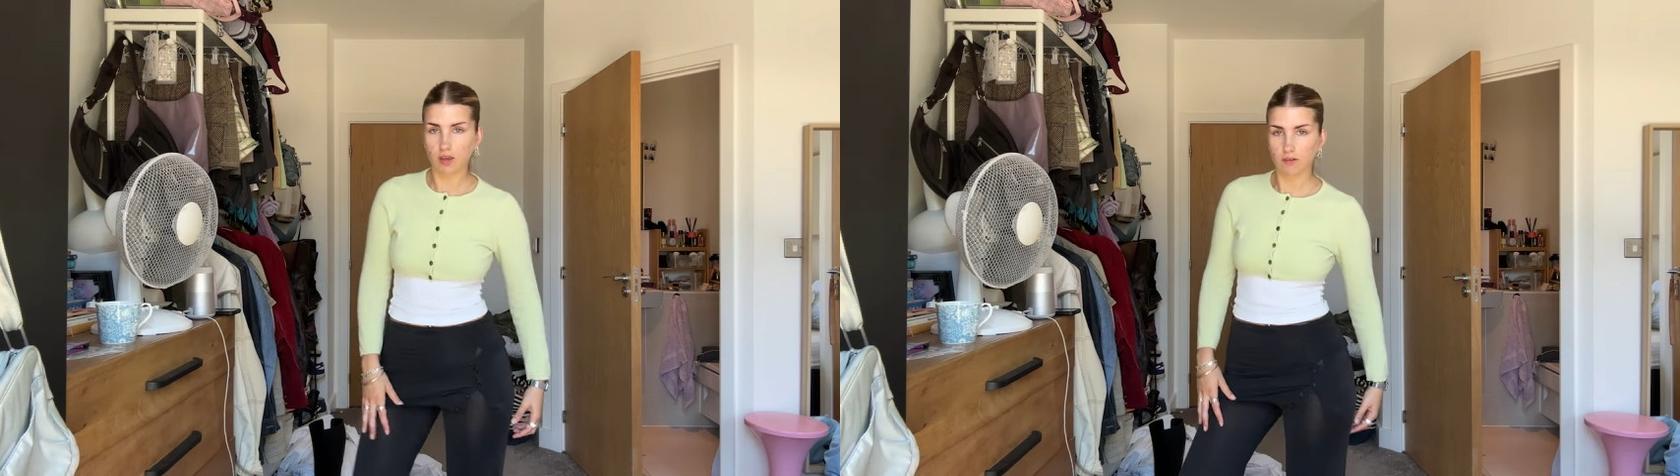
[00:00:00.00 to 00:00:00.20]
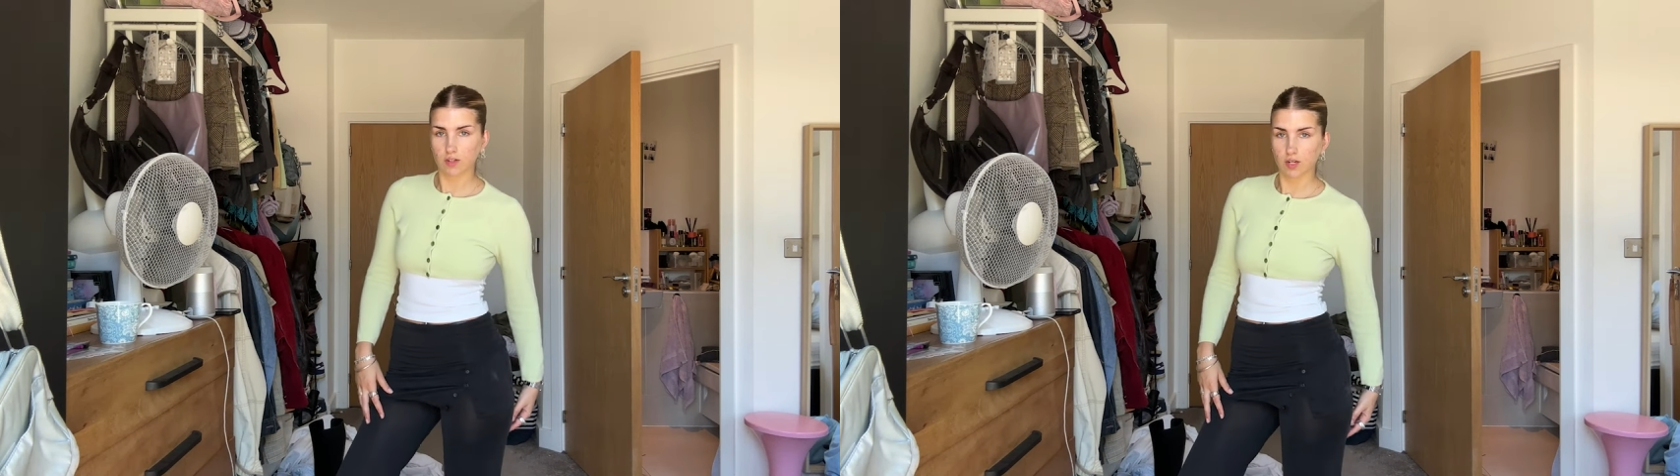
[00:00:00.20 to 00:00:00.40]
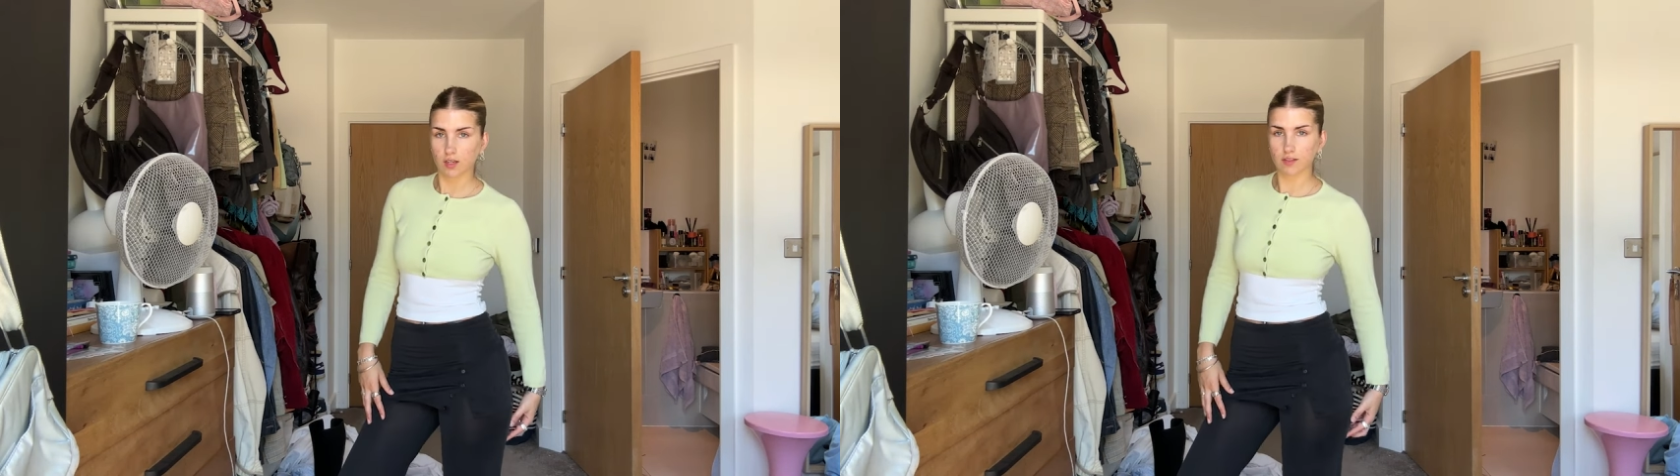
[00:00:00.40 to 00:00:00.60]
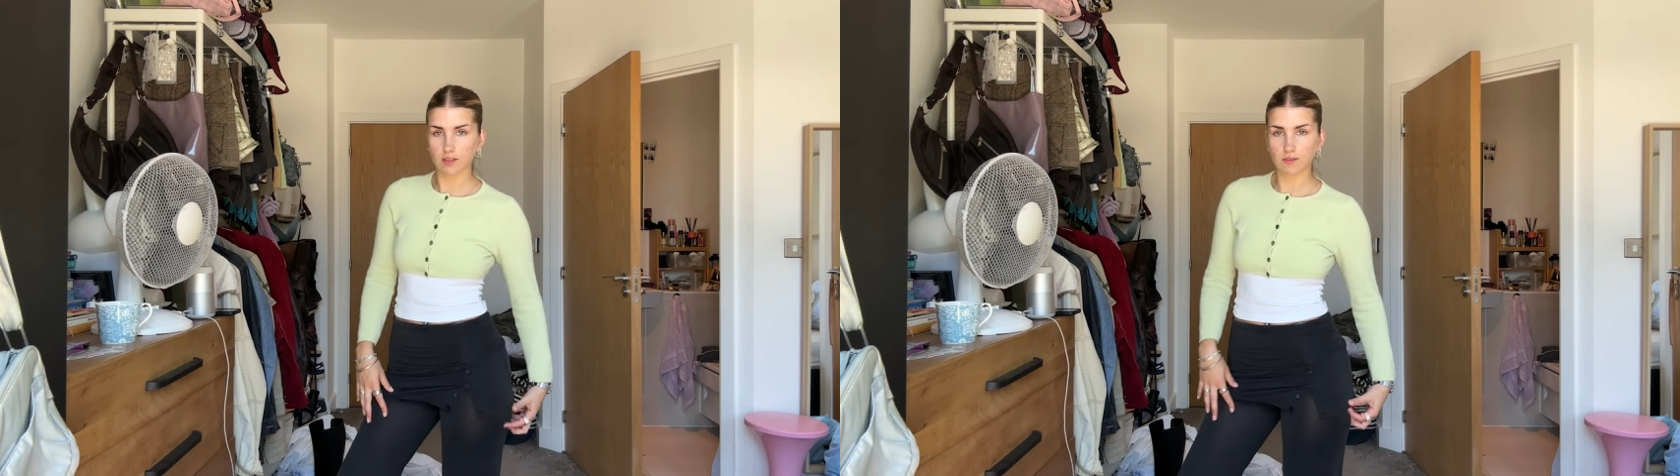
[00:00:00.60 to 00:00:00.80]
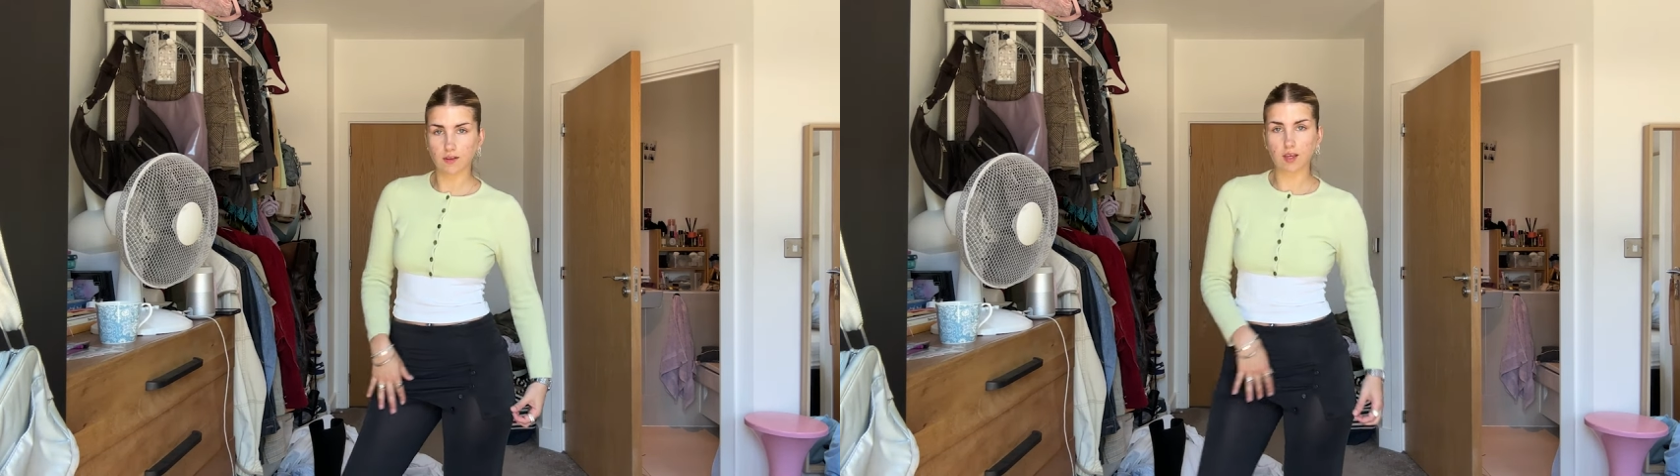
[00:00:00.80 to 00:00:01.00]
over
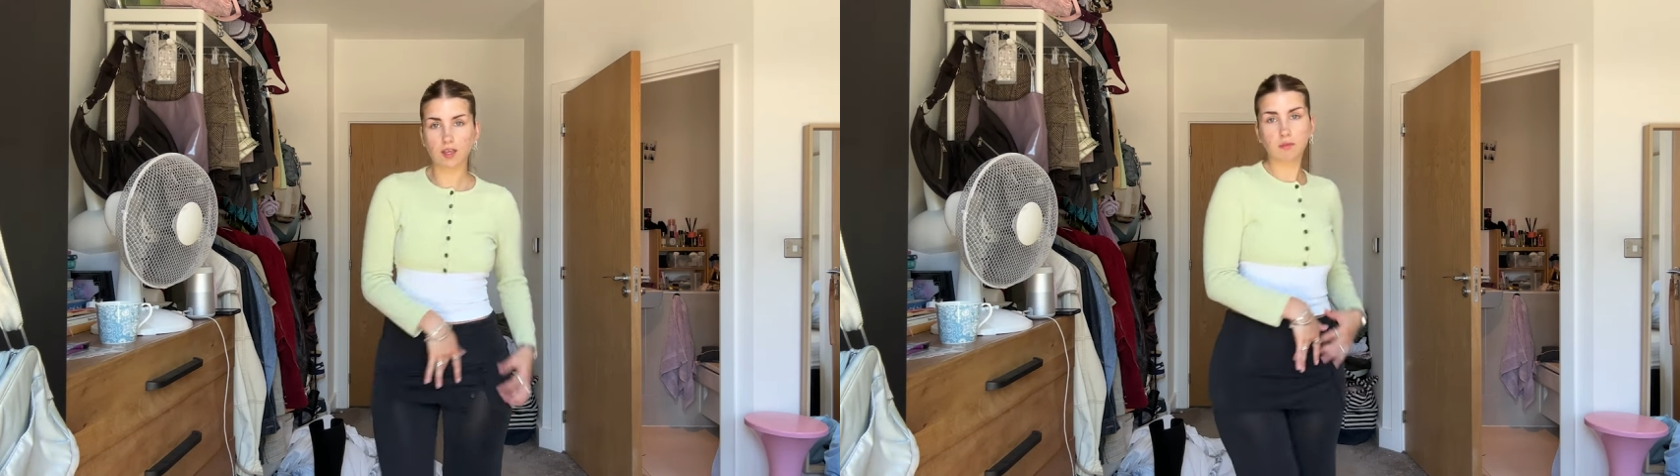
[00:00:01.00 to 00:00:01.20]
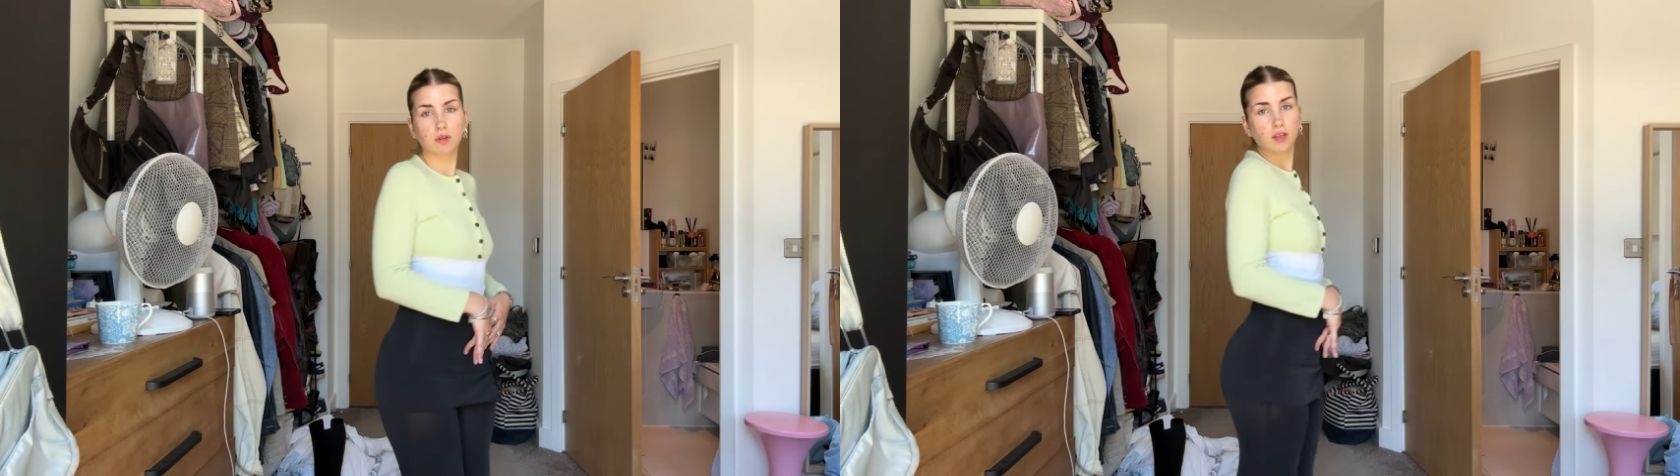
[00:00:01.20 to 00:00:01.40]
trousers vibe.